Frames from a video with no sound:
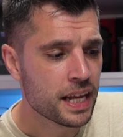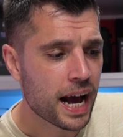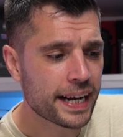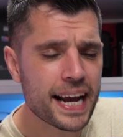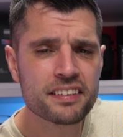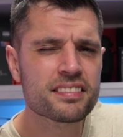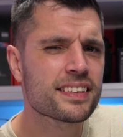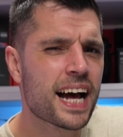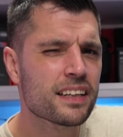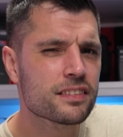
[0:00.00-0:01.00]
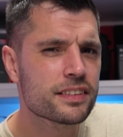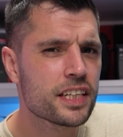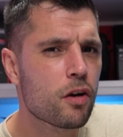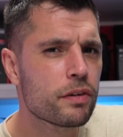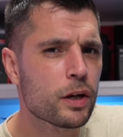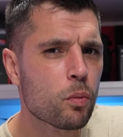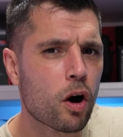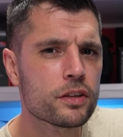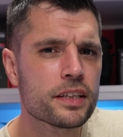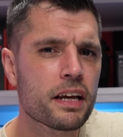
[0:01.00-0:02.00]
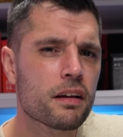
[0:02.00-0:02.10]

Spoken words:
I guess that's the only one.